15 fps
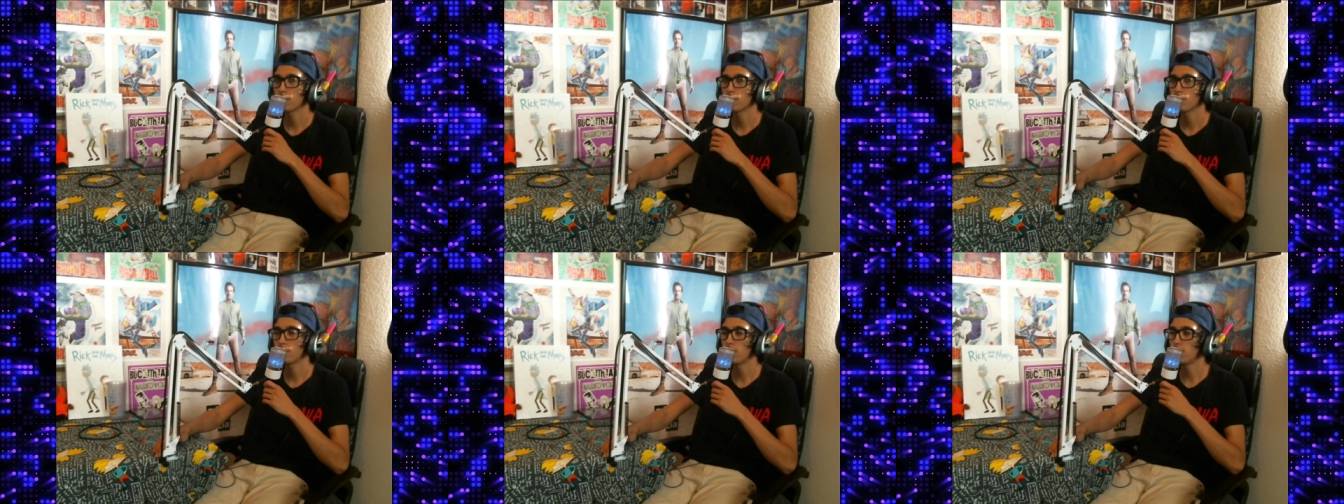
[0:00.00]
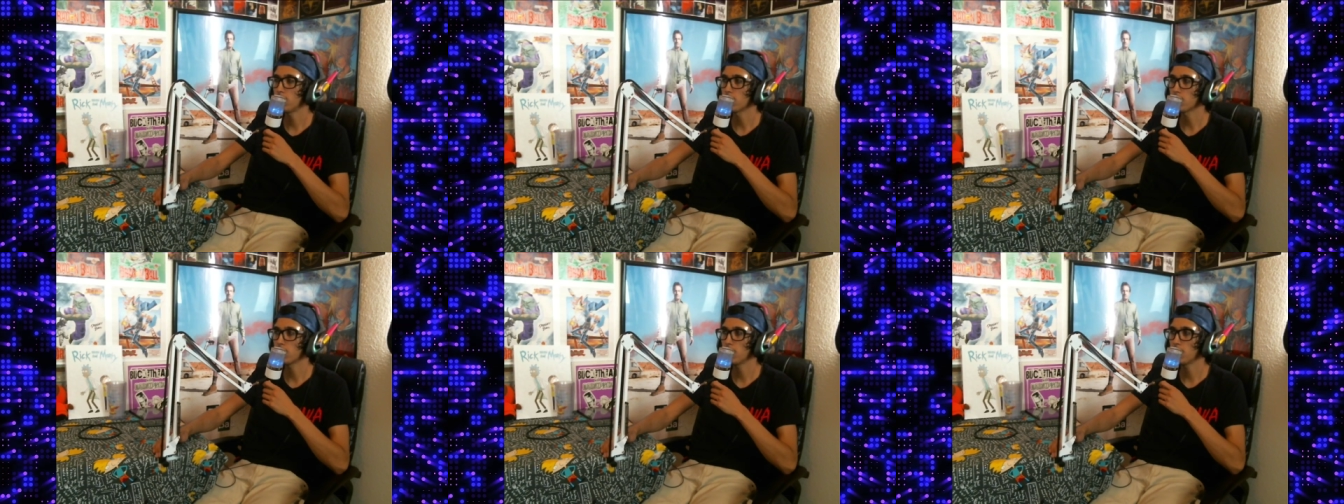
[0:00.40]
fuck,
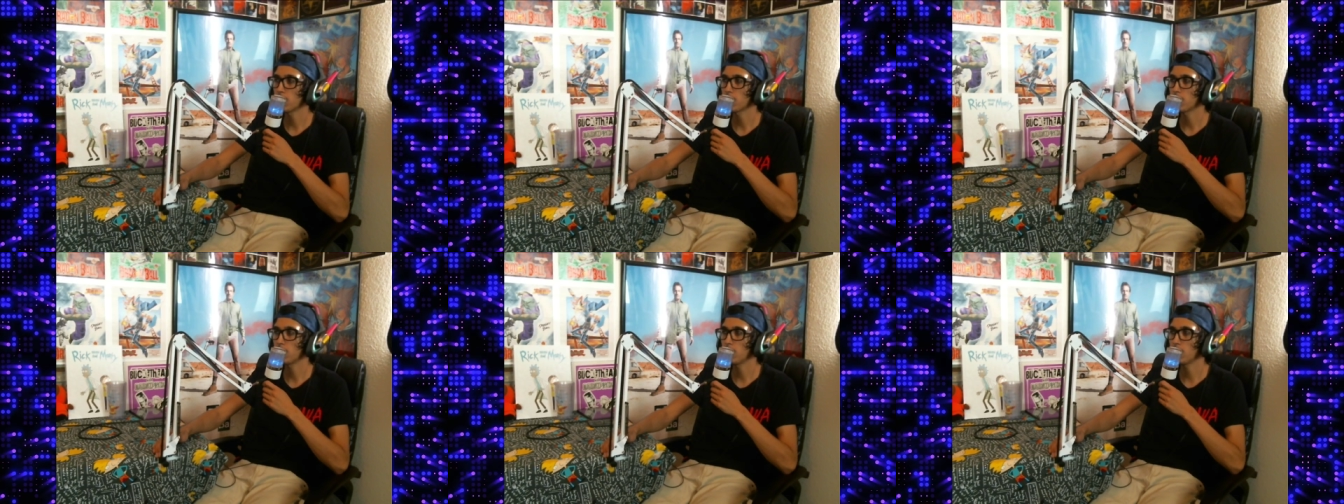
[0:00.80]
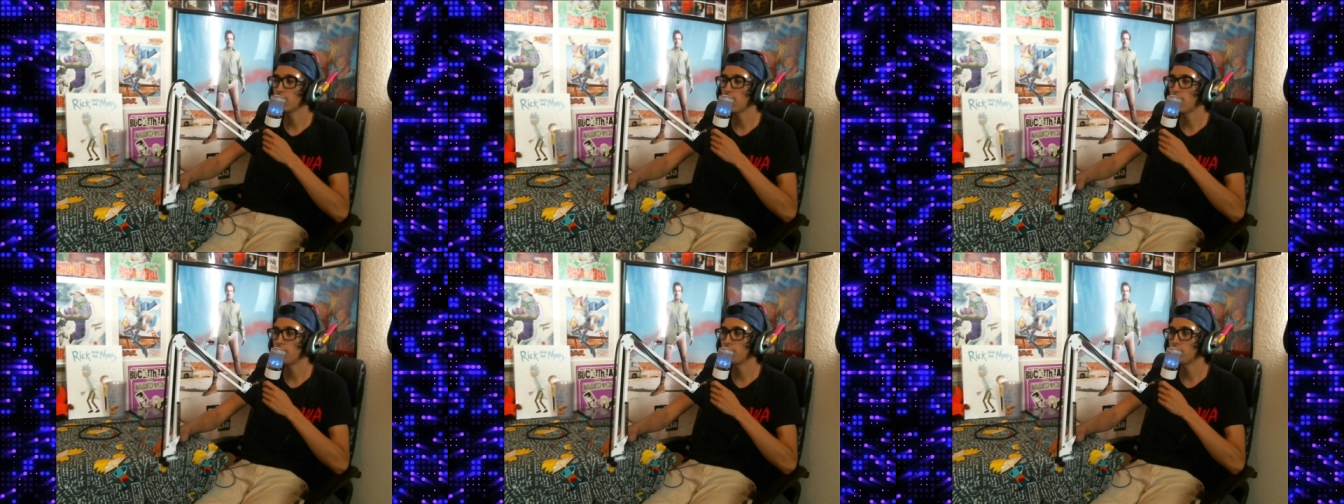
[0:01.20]
yeah, they didn't
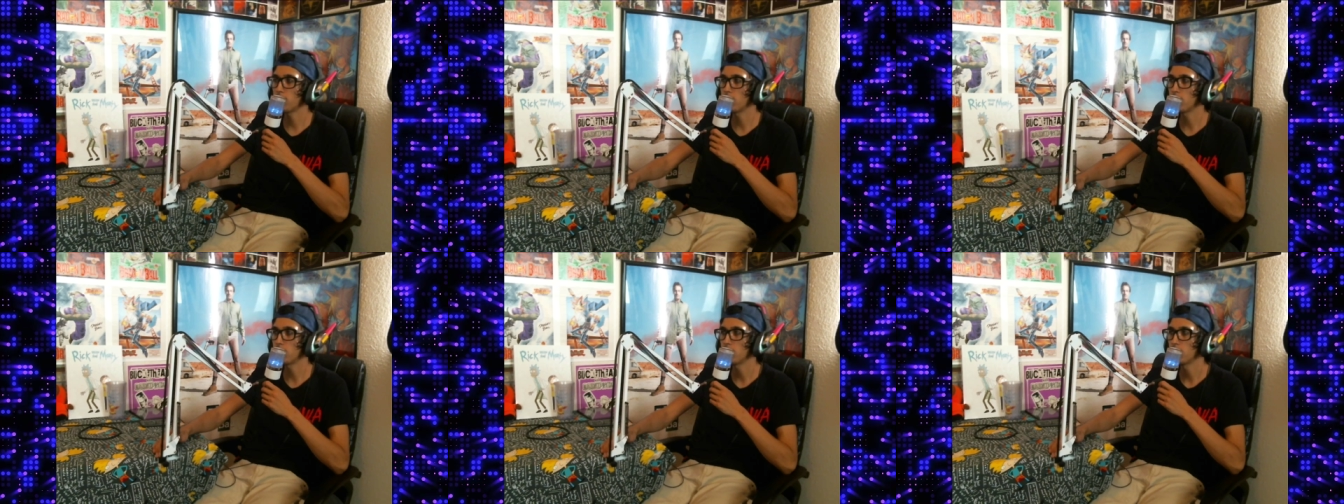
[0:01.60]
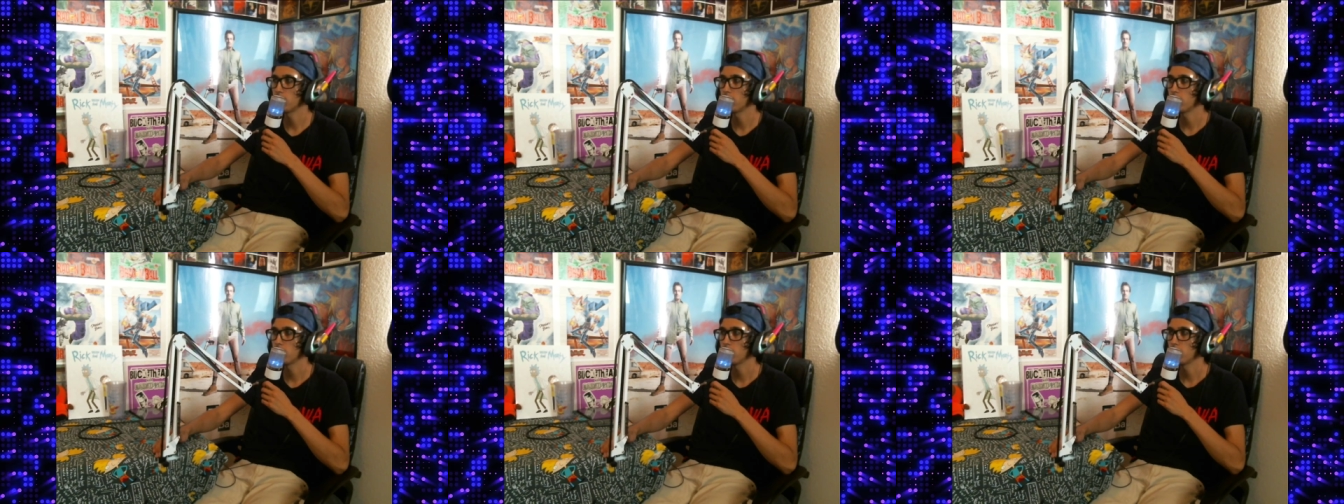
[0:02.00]
have
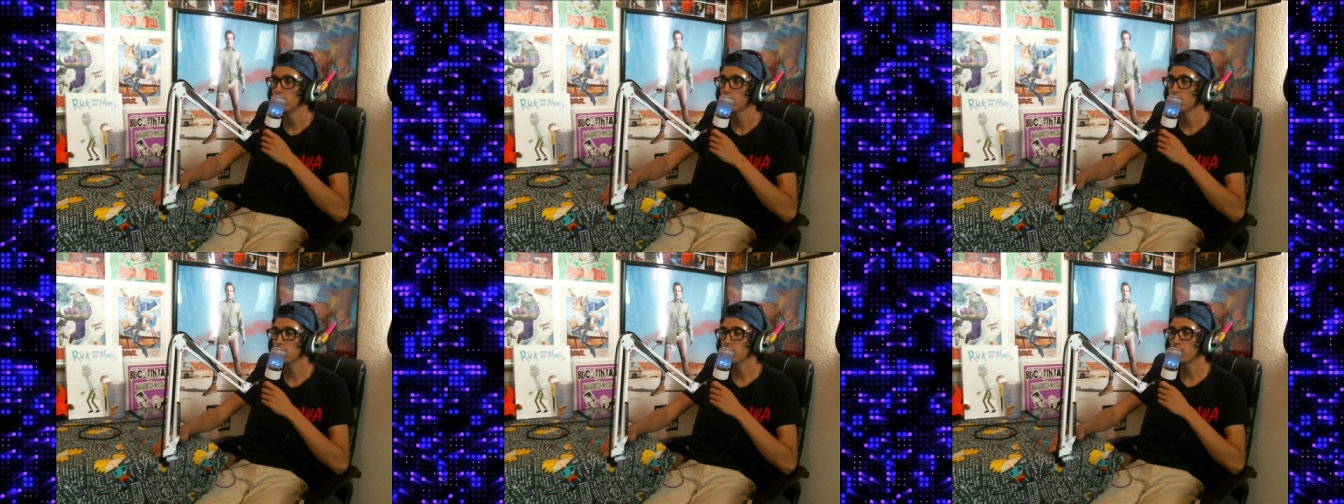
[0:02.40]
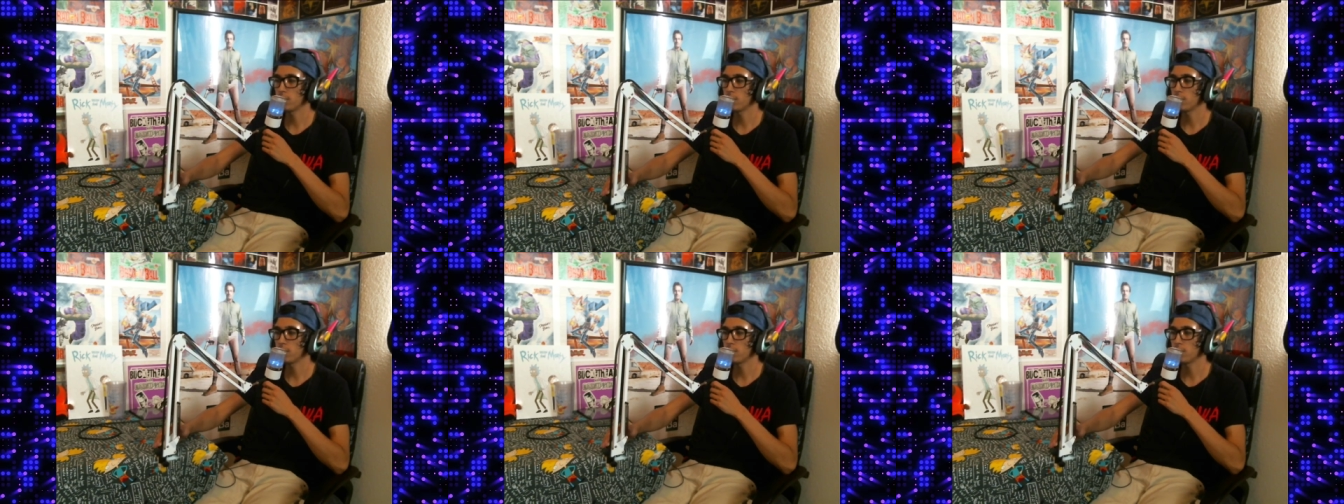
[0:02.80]
because